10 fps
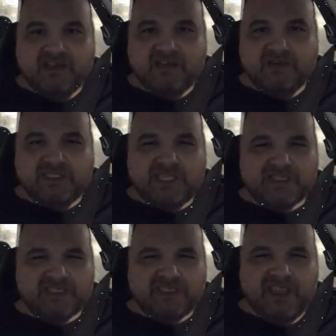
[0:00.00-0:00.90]
It was
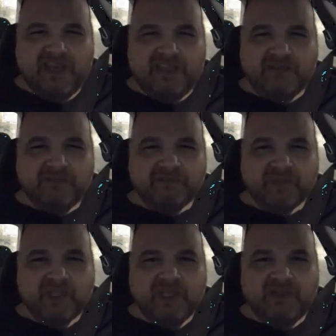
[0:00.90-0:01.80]
Texas Stadium.
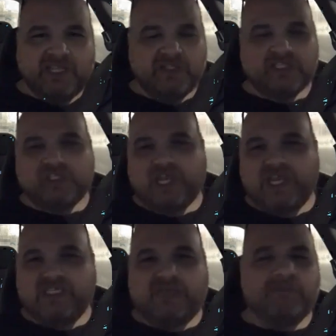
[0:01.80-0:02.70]
They took the
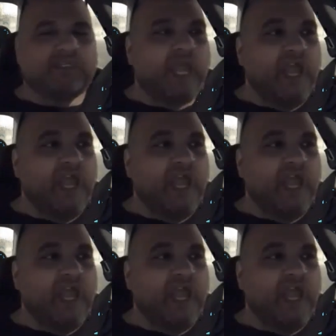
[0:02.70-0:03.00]
chains. They buzzed.